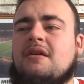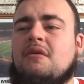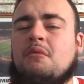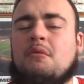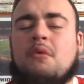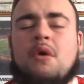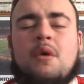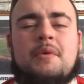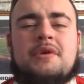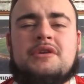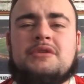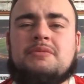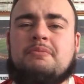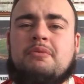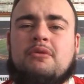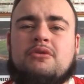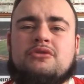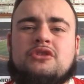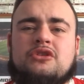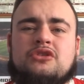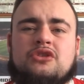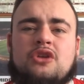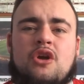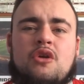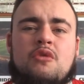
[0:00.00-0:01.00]
what are we
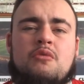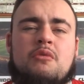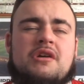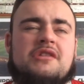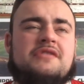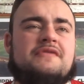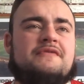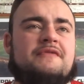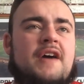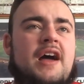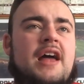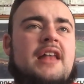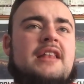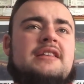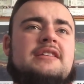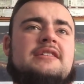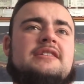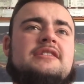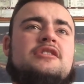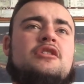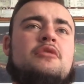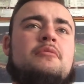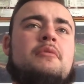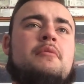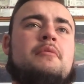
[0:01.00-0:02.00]
supposed to do as
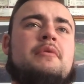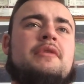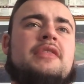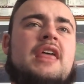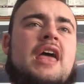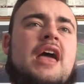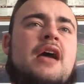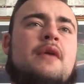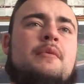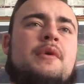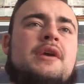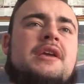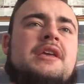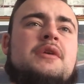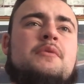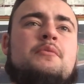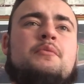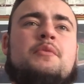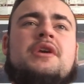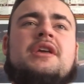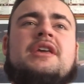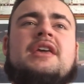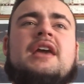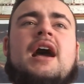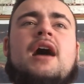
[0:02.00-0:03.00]
fans? I mean, we're there week in,
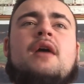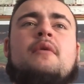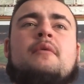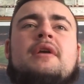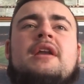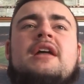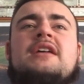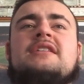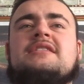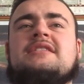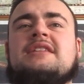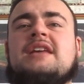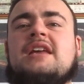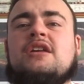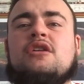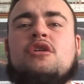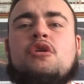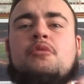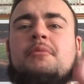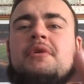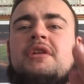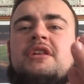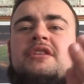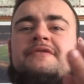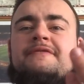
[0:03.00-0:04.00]
week out. And as I say, you
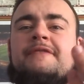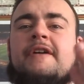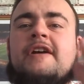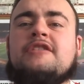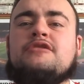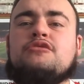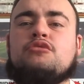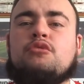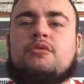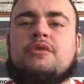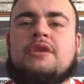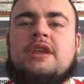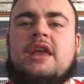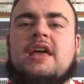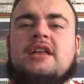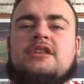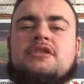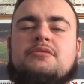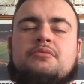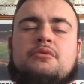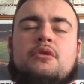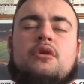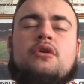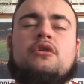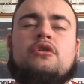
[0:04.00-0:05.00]
know what I mean? Fans going there
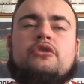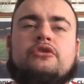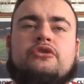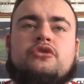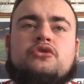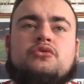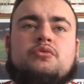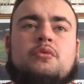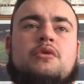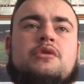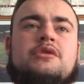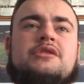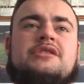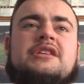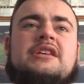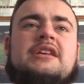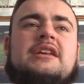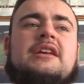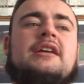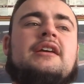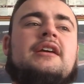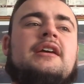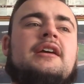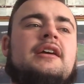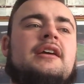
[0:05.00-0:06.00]
tomorrow to
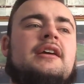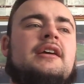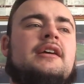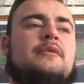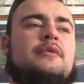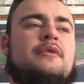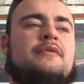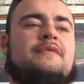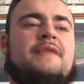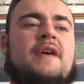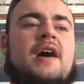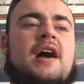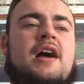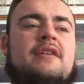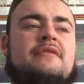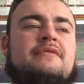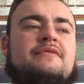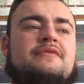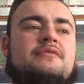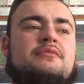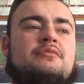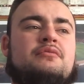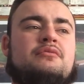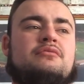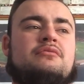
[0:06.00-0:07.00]
Swansea with
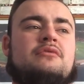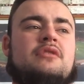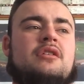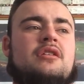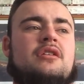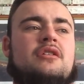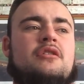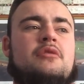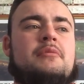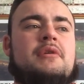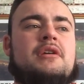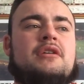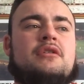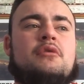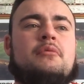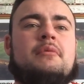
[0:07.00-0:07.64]
five defeats on